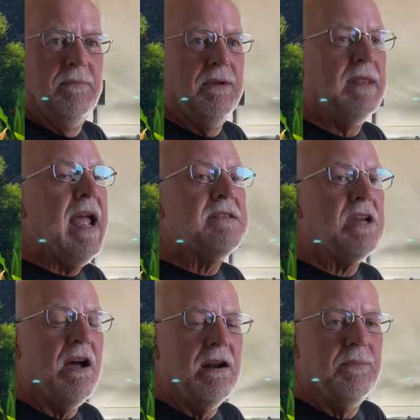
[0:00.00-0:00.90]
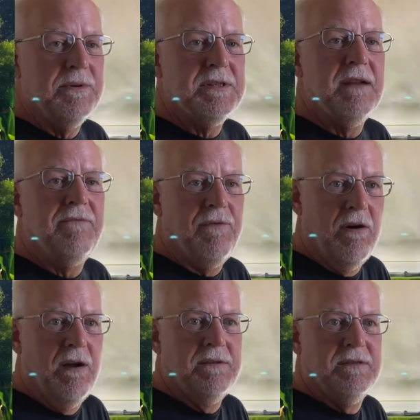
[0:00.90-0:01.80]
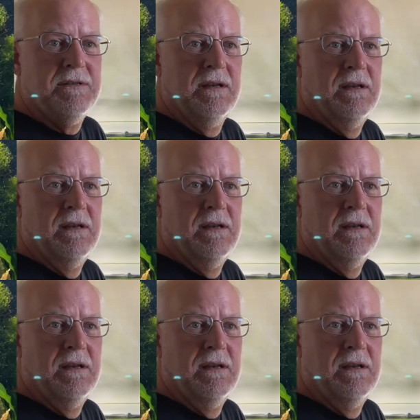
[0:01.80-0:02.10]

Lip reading: So that's 100% false.